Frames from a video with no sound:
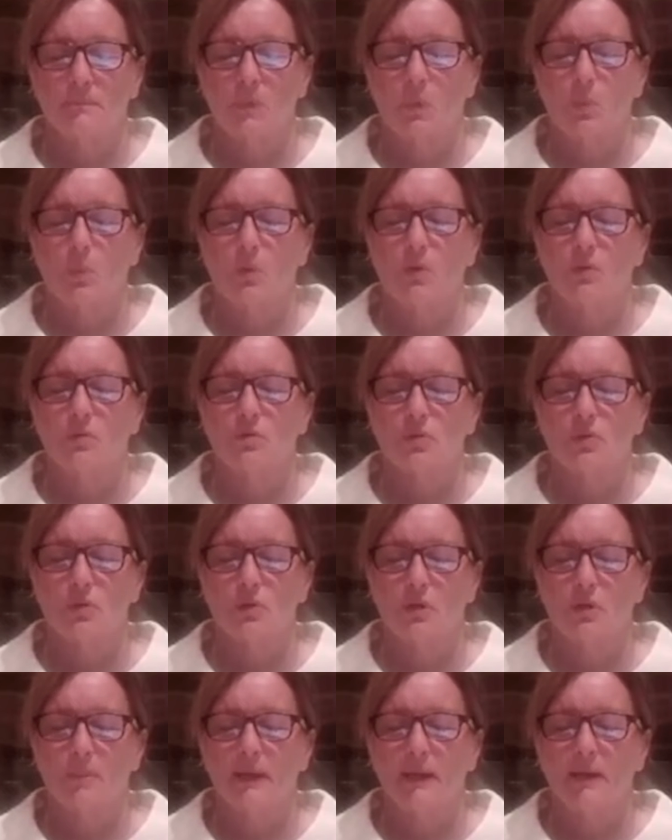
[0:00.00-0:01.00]
We'll
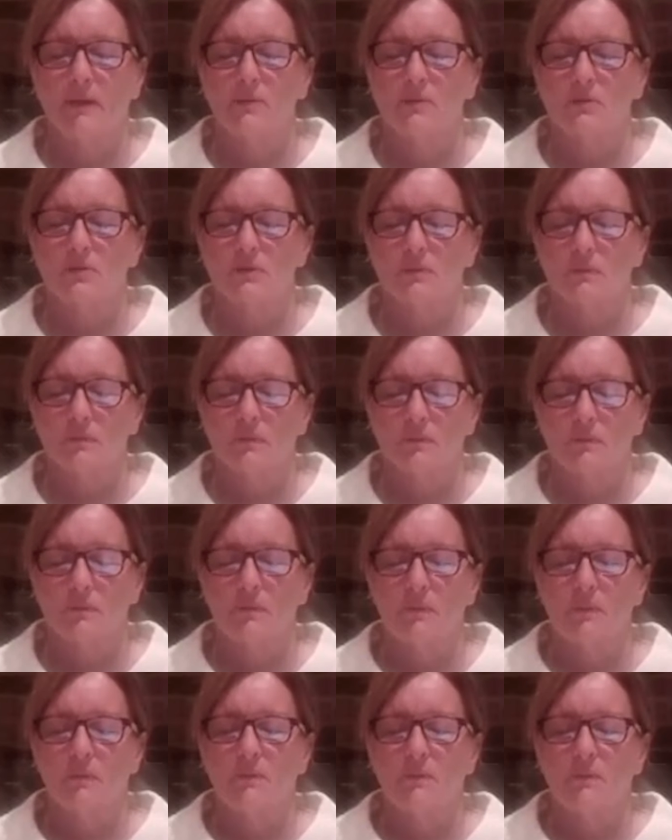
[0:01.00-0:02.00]
talk about
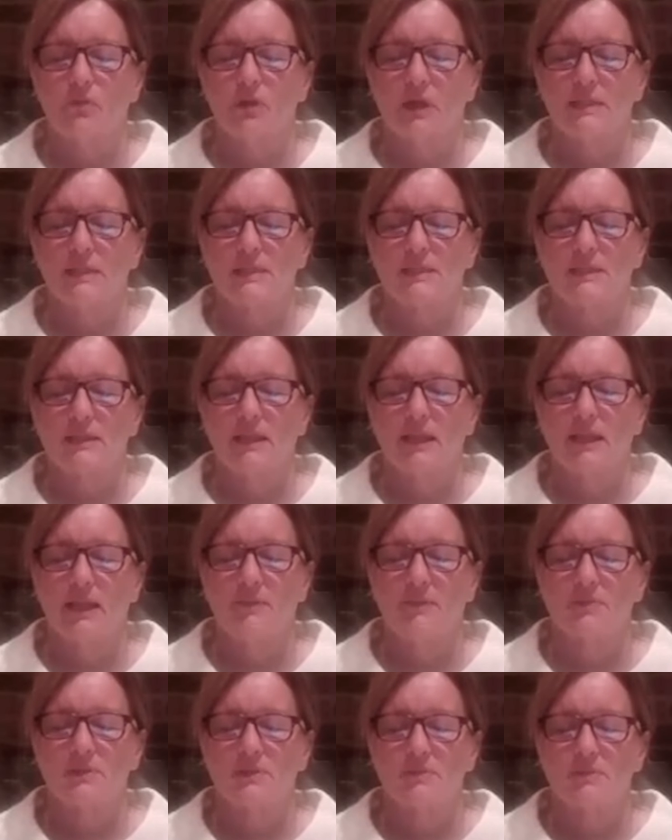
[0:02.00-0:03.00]
rights and
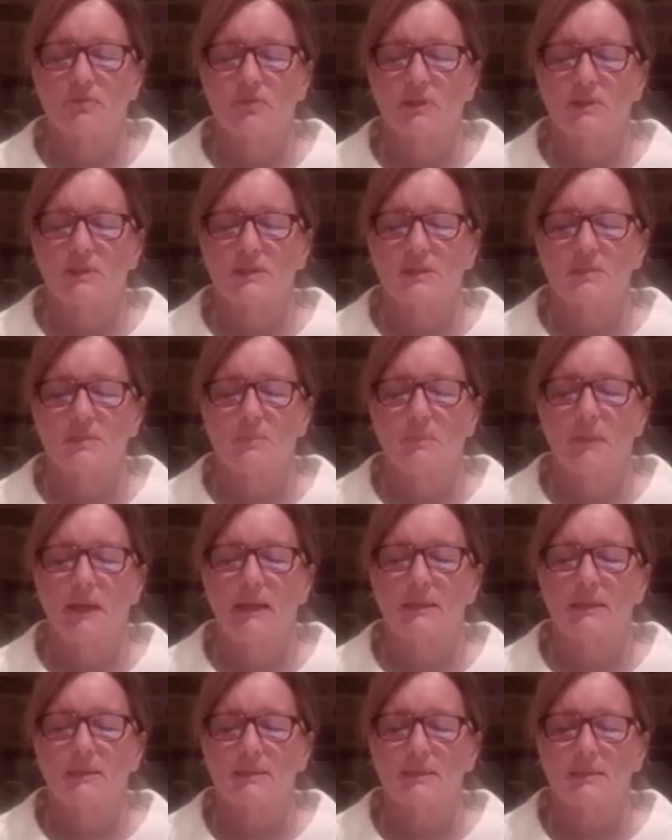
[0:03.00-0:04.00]
lefts and fronts and
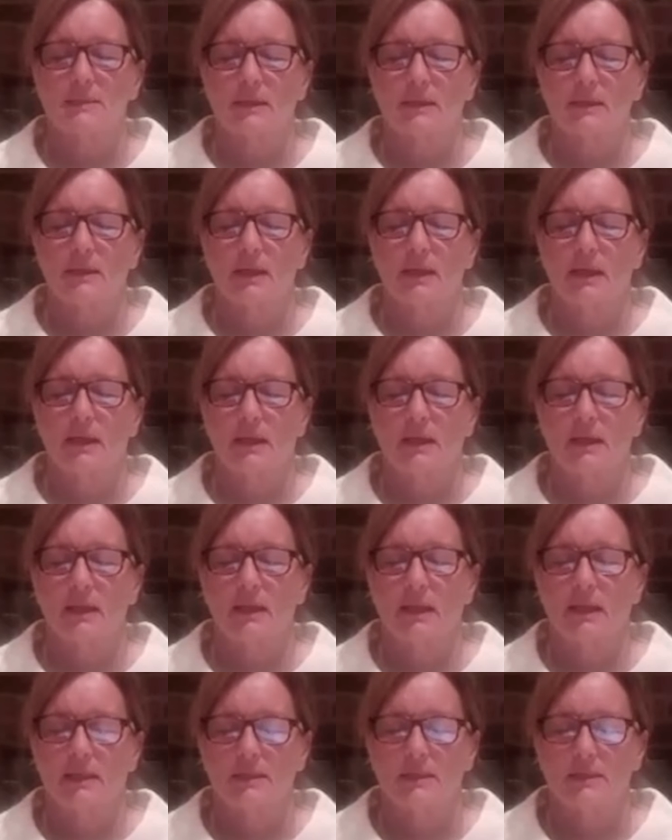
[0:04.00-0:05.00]
backs
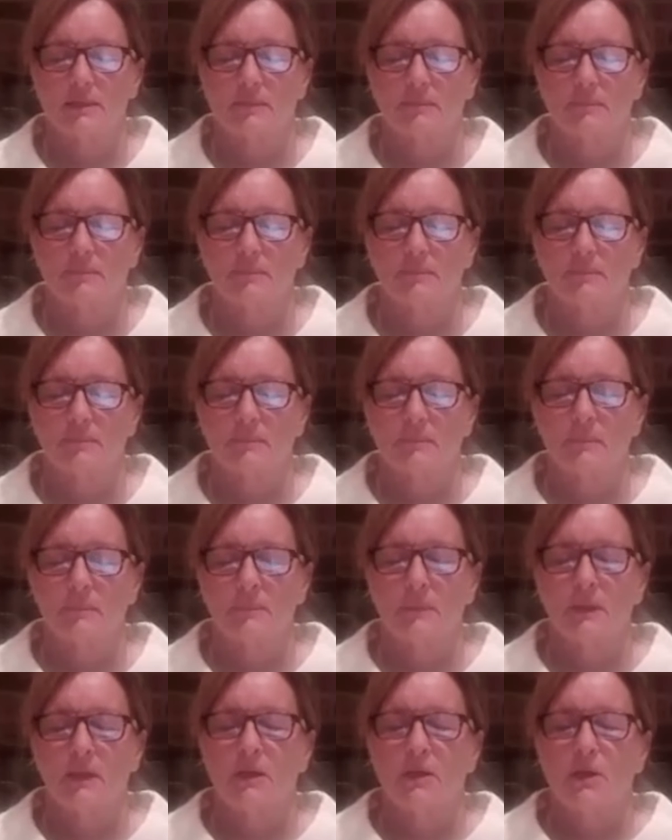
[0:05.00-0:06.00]
later.
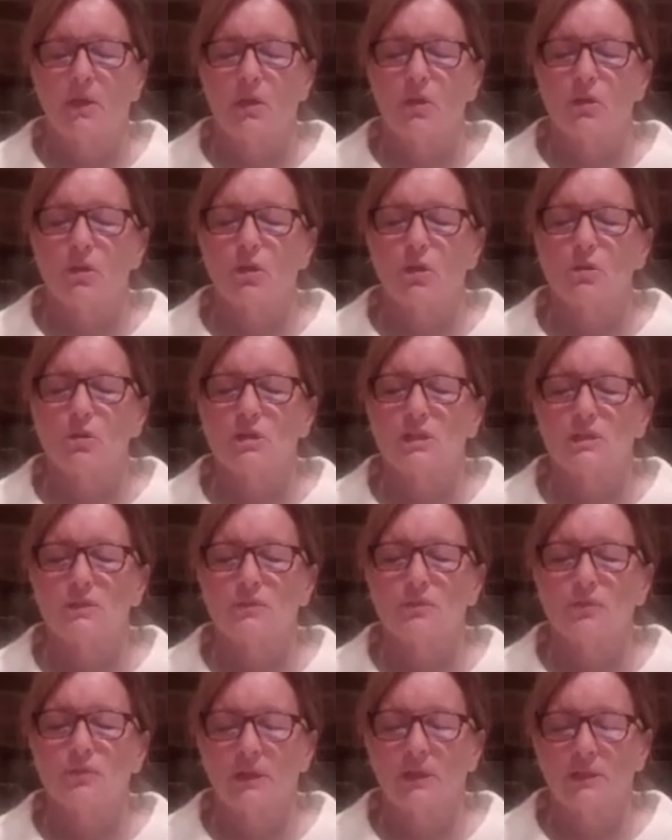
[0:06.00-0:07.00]
Notice the
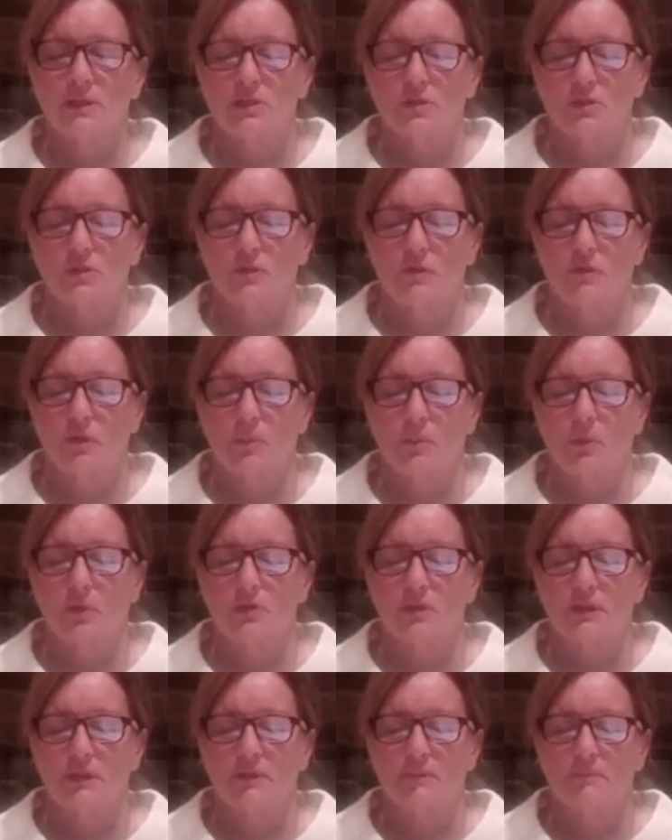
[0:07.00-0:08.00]
front of your
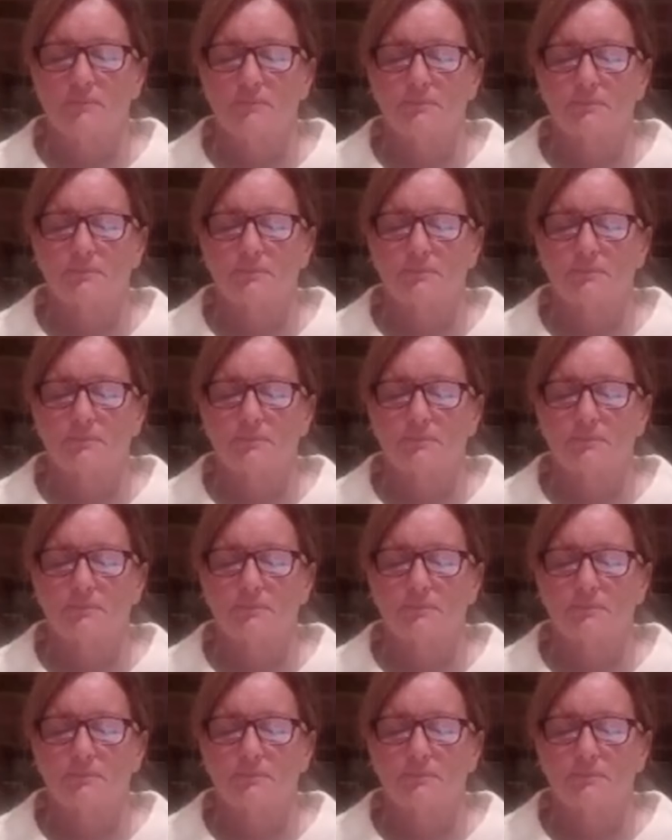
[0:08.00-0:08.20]
body.